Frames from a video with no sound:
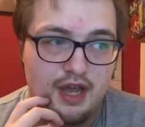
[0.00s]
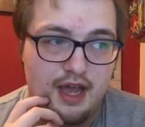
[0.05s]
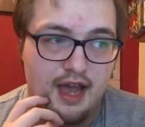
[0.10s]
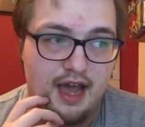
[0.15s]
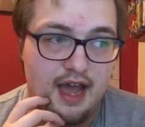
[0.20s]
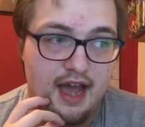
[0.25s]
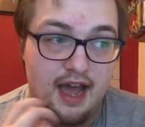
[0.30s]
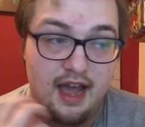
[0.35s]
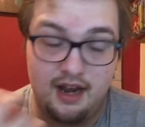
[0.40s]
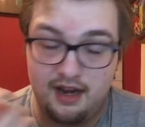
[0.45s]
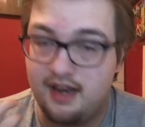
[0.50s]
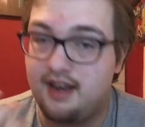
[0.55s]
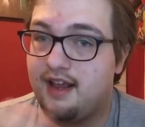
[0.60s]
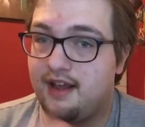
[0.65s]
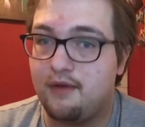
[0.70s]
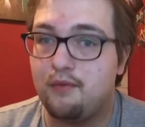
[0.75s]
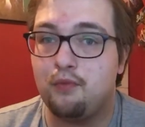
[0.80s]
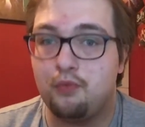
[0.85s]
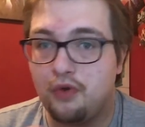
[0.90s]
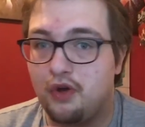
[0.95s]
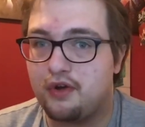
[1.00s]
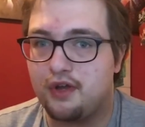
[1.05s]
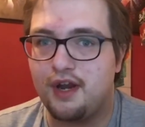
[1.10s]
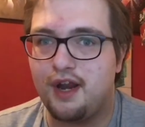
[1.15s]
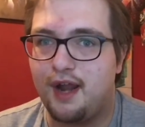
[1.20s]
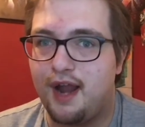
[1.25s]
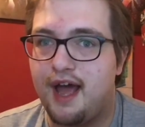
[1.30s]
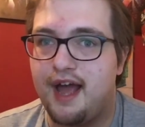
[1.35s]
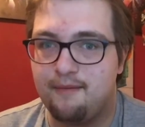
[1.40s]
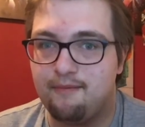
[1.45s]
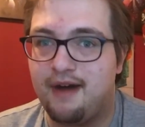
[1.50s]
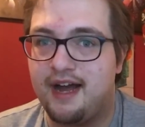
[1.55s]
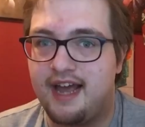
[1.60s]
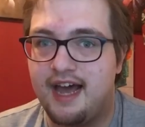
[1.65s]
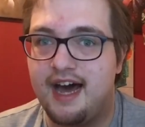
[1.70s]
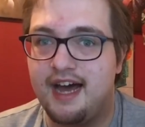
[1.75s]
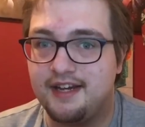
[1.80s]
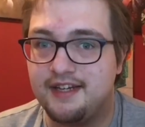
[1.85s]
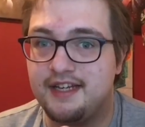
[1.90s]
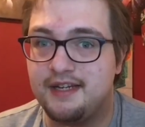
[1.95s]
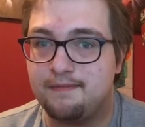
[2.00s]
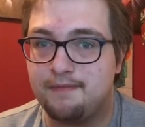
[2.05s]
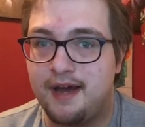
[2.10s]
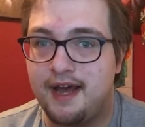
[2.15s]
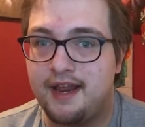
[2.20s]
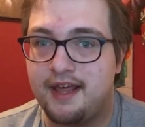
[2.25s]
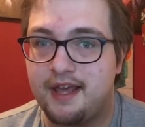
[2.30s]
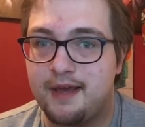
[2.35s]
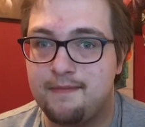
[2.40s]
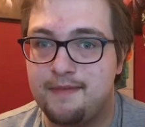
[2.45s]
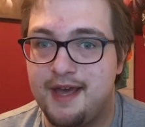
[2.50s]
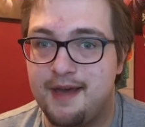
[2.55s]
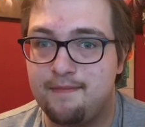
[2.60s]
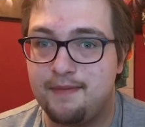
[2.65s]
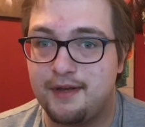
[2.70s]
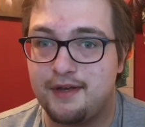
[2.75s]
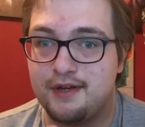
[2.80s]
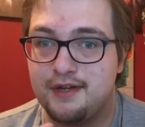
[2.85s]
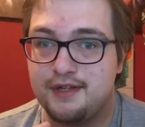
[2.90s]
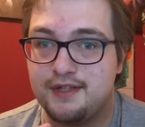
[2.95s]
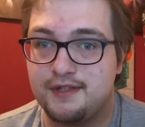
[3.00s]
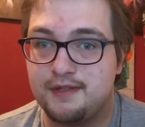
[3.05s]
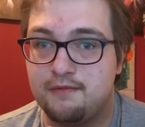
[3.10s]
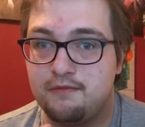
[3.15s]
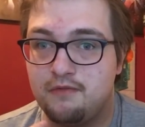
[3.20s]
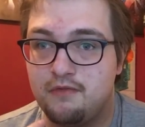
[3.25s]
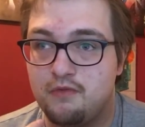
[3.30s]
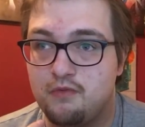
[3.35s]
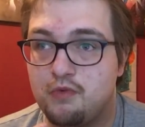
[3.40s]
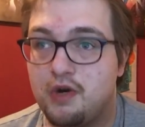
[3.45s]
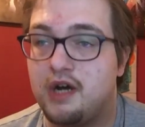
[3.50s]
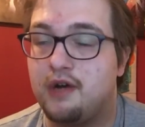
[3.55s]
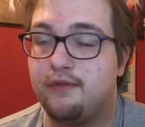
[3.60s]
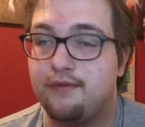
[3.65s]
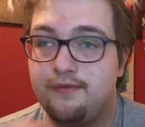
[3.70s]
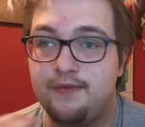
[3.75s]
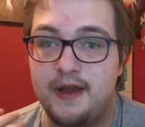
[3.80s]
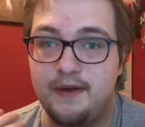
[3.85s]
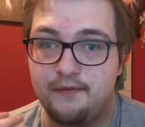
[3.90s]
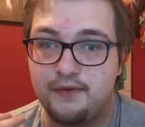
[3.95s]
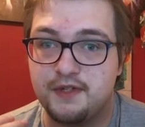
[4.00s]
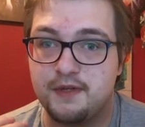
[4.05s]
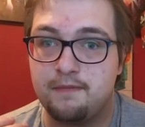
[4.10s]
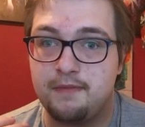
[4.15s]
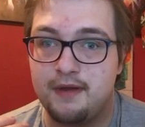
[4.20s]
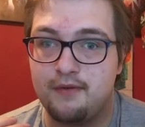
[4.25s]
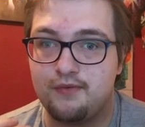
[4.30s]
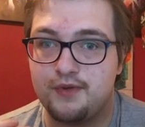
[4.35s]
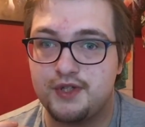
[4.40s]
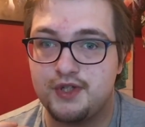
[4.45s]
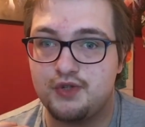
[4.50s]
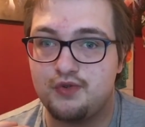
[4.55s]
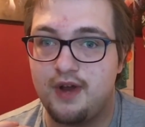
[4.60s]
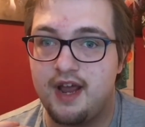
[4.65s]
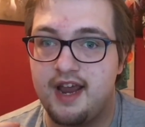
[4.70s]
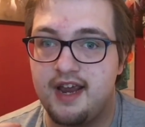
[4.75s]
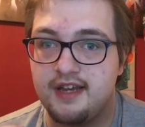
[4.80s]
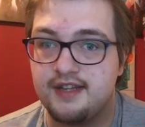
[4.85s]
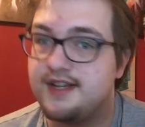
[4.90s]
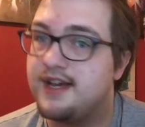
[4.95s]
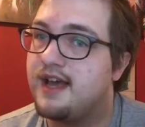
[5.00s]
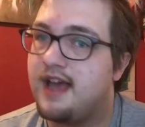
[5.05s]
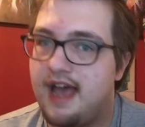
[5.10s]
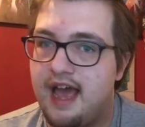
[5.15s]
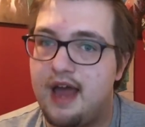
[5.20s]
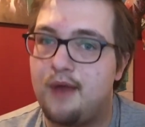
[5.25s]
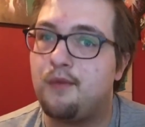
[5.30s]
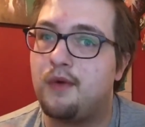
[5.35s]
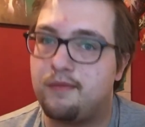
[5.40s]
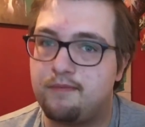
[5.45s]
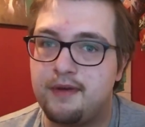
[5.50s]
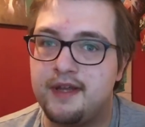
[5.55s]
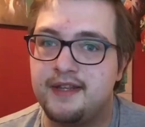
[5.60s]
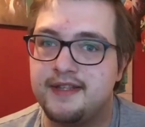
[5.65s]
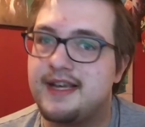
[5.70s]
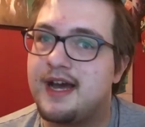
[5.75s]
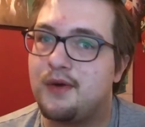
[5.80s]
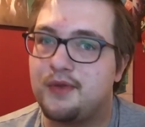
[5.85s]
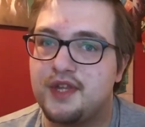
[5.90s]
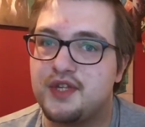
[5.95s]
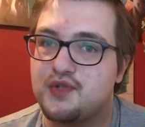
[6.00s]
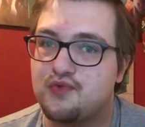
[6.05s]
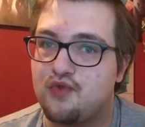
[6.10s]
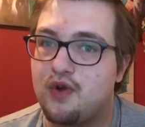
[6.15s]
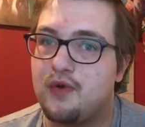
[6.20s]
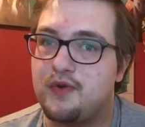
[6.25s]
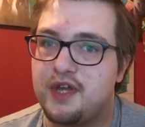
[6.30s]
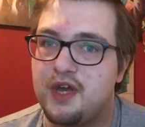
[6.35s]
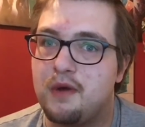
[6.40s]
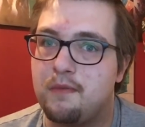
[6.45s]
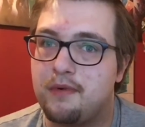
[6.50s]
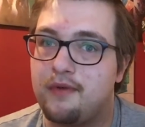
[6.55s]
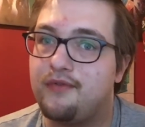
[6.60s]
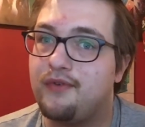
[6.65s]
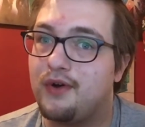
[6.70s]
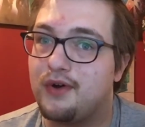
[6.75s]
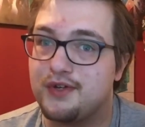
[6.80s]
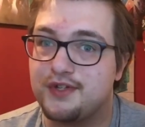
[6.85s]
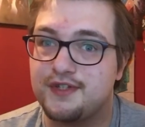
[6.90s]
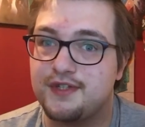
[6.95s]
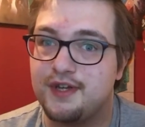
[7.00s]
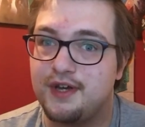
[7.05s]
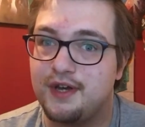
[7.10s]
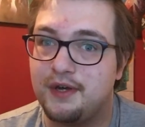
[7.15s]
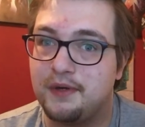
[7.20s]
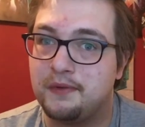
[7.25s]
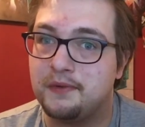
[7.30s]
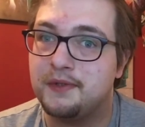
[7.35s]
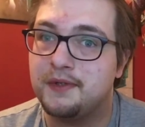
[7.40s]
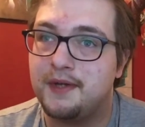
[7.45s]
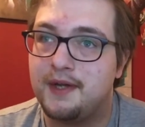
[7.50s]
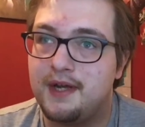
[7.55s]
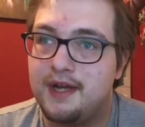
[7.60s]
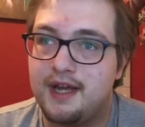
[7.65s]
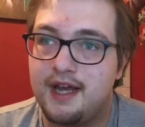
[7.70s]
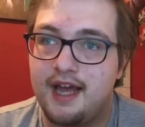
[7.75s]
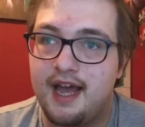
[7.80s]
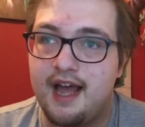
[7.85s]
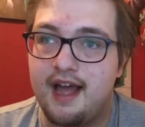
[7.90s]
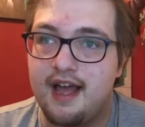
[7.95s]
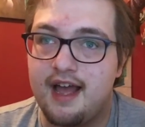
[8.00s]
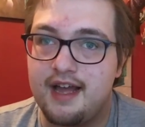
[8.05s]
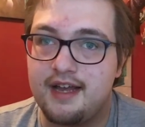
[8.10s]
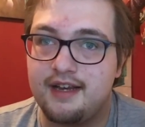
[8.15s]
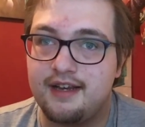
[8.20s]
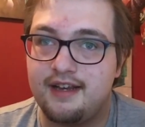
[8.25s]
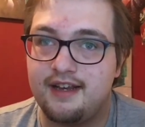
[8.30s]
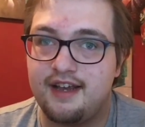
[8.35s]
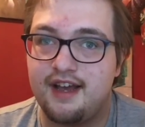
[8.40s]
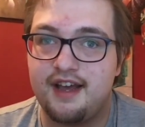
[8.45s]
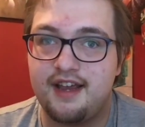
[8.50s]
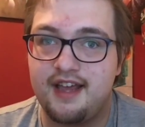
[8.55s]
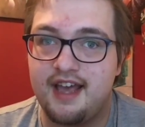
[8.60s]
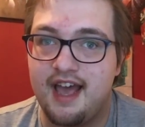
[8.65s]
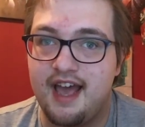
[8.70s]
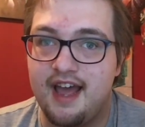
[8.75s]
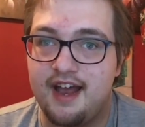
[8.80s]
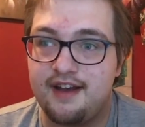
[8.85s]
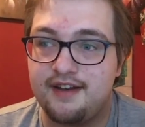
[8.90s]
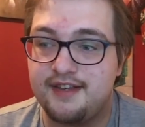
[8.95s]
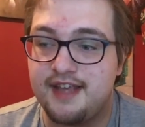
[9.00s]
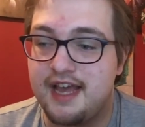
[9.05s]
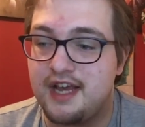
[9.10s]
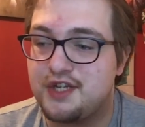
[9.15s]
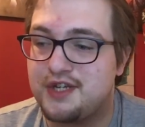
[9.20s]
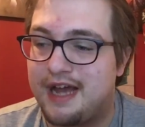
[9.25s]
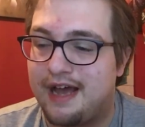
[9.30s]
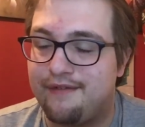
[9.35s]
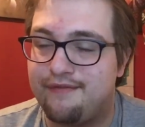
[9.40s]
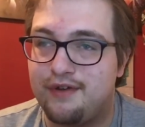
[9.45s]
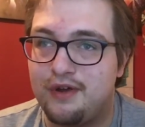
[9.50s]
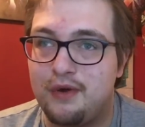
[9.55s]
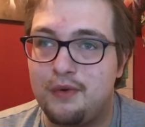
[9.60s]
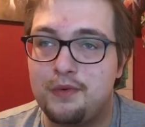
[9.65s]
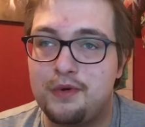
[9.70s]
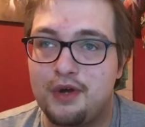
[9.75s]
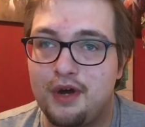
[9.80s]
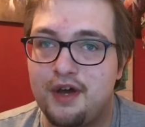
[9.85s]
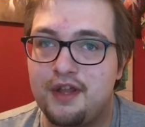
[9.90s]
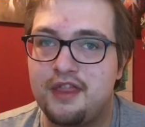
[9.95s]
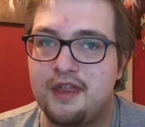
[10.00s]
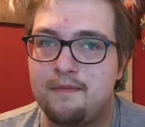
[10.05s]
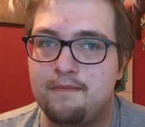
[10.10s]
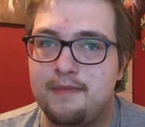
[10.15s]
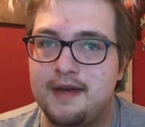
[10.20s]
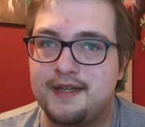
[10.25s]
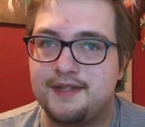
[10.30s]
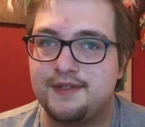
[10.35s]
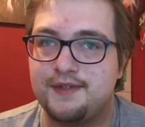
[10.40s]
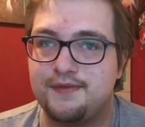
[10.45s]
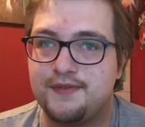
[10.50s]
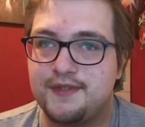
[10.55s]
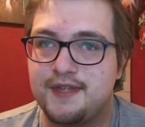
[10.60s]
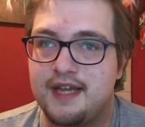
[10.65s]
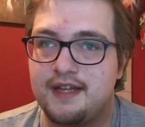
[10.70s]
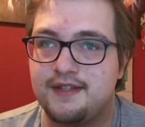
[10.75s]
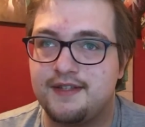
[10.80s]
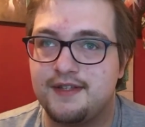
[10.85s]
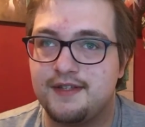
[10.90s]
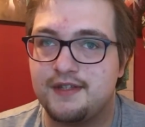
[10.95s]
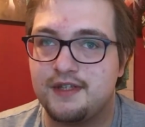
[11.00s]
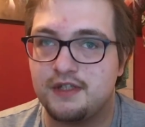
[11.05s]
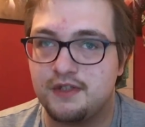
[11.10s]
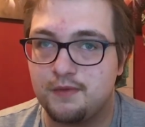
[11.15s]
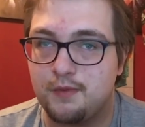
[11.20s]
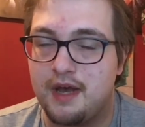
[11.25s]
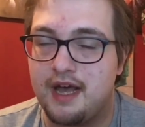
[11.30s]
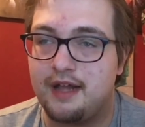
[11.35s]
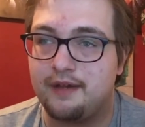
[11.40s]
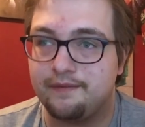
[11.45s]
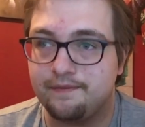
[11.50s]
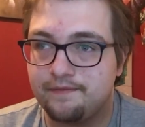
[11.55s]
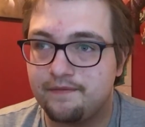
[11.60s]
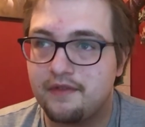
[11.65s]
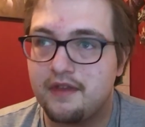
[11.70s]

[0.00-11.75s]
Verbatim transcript: Uh, I'm not going to lie, my heart did panic a bit because, well, Faith was a bit restrained, and we've been down this rodeo before. So, uh, yeah, deja vu, not in the best of senses as well.